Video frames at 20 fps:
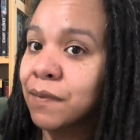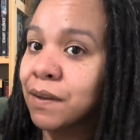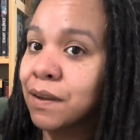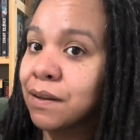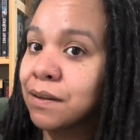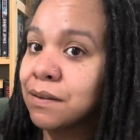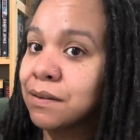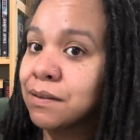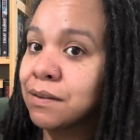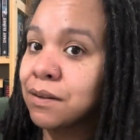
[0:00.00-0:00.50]

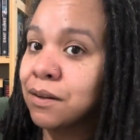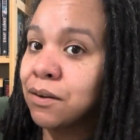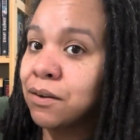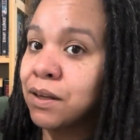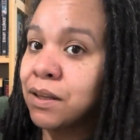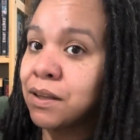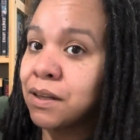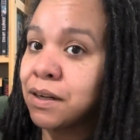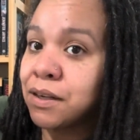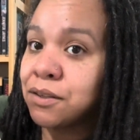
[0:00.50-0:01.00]
So,
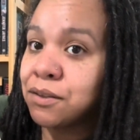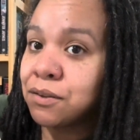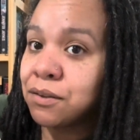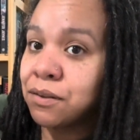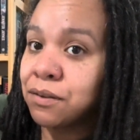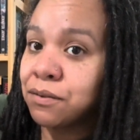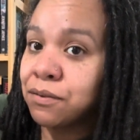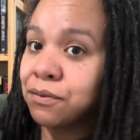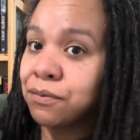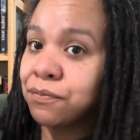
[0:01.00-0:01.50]
and then I
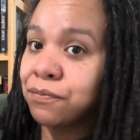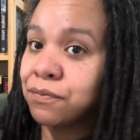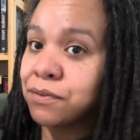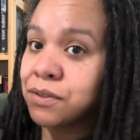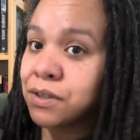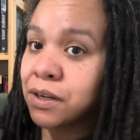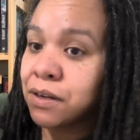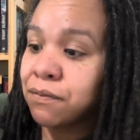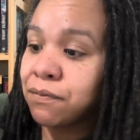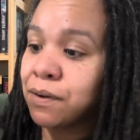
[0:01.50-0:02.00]
do
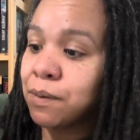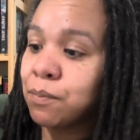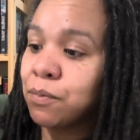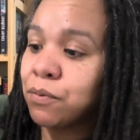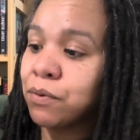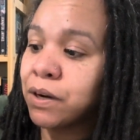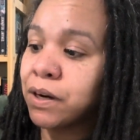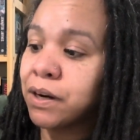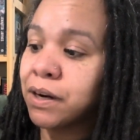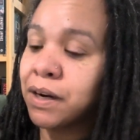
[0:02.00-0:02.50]
started
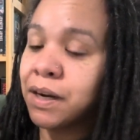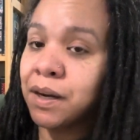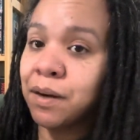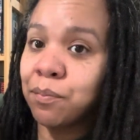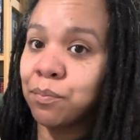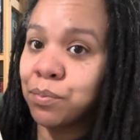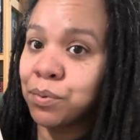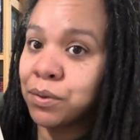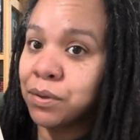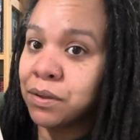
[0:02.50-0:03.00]
February,
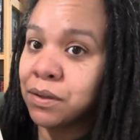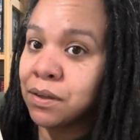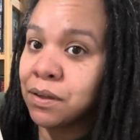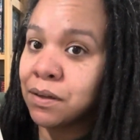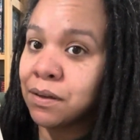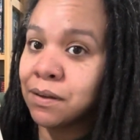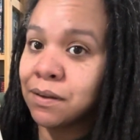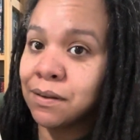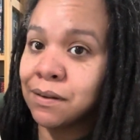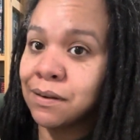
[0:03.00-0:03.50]
I
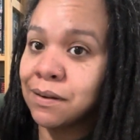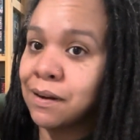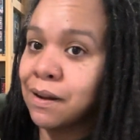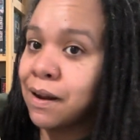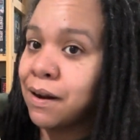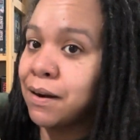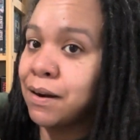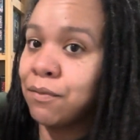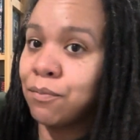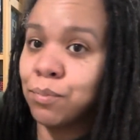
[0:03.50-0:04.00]

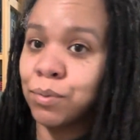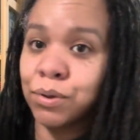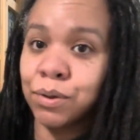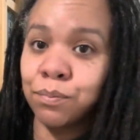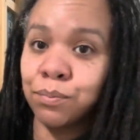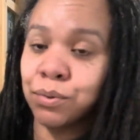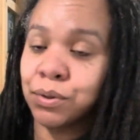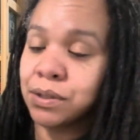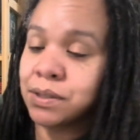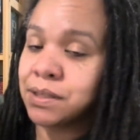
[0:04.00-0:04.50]
didn't even put the
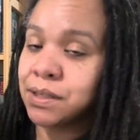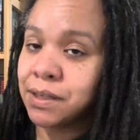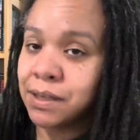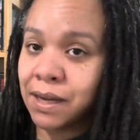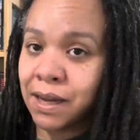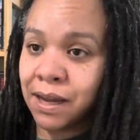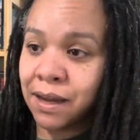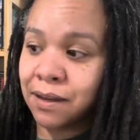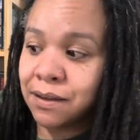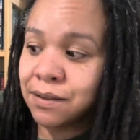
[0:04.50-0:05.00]
books in
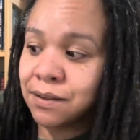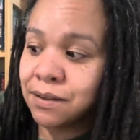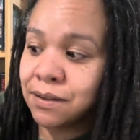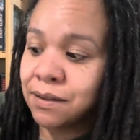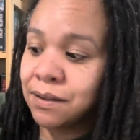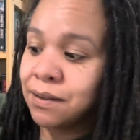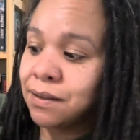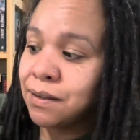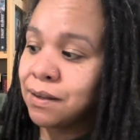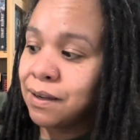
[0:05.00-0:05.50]
yet.
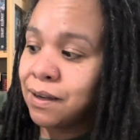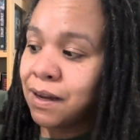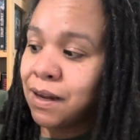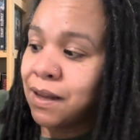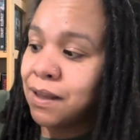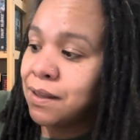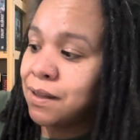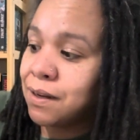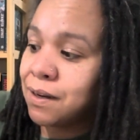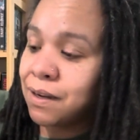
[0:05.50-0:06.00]

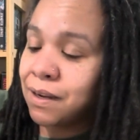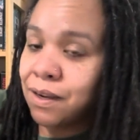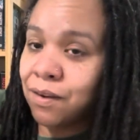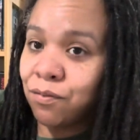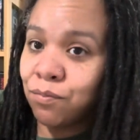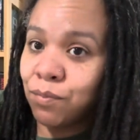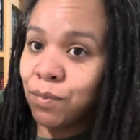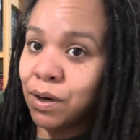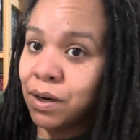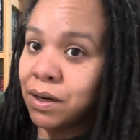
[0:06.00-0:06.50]
And then I have
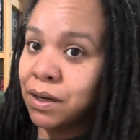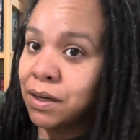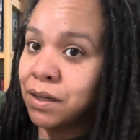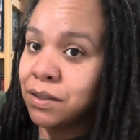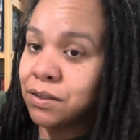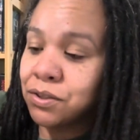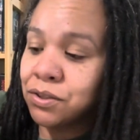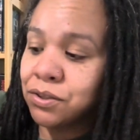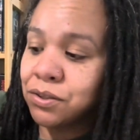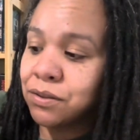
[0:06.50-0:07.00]

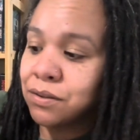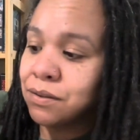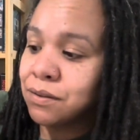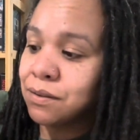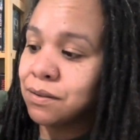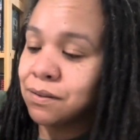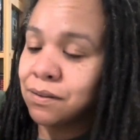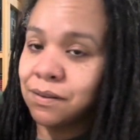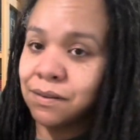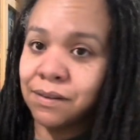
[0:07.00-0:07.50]
March,
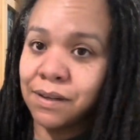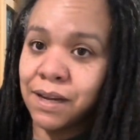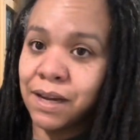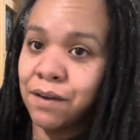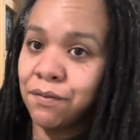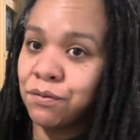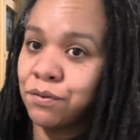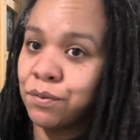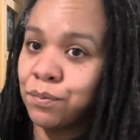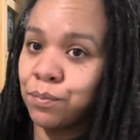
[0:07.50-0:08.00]
I
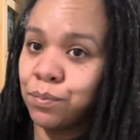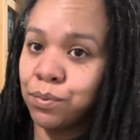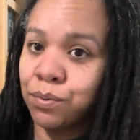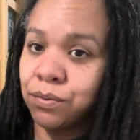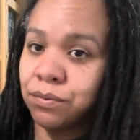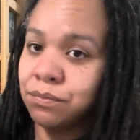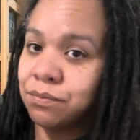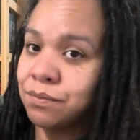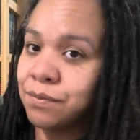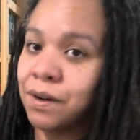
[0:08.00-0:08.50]
haven't even
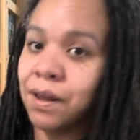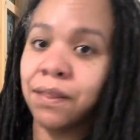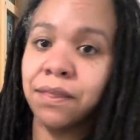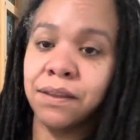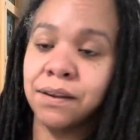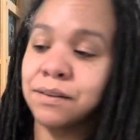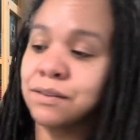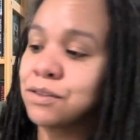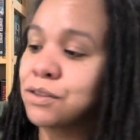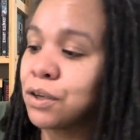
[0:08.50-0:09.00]
put
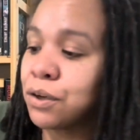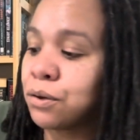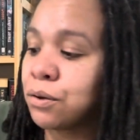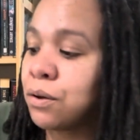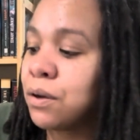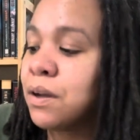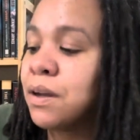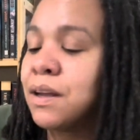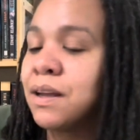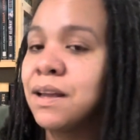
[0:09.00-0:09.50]
nothing. So
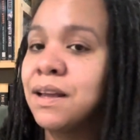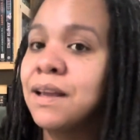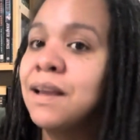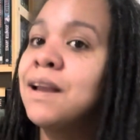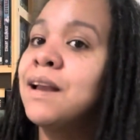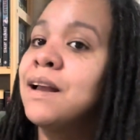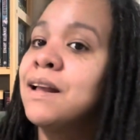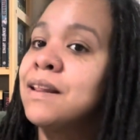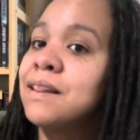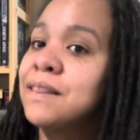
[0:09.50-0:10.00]

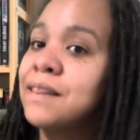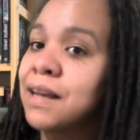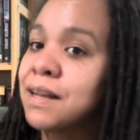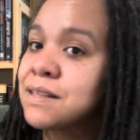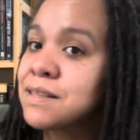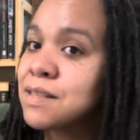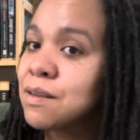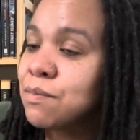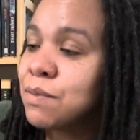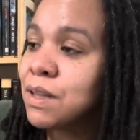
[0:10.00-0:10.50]

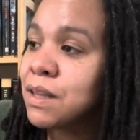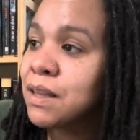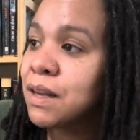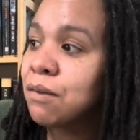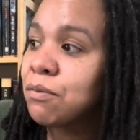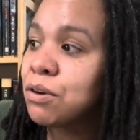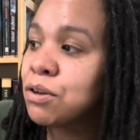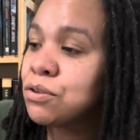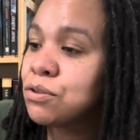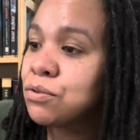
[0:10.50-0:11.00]
that's something that I
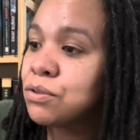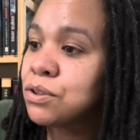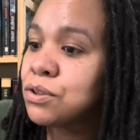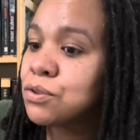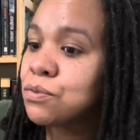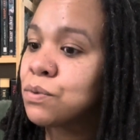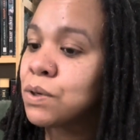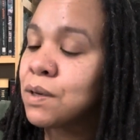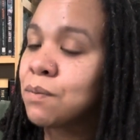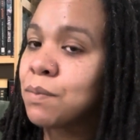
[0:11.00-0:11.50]
want to do
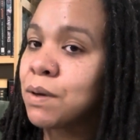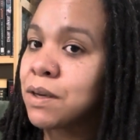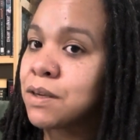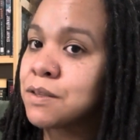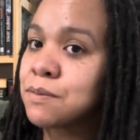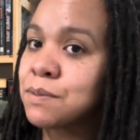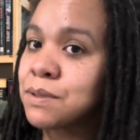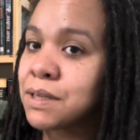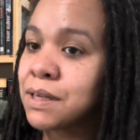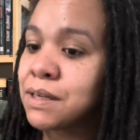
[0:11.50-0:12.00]
this week. My
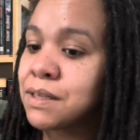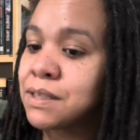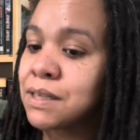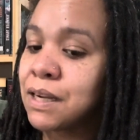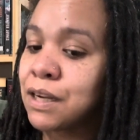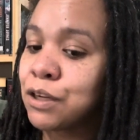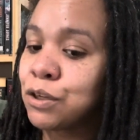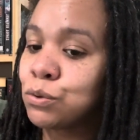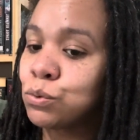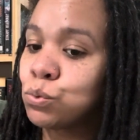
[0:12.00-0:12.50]
husband's out of
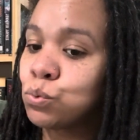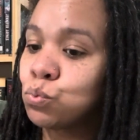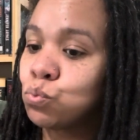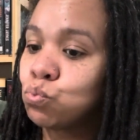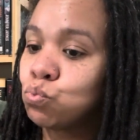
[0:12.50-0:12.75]
town,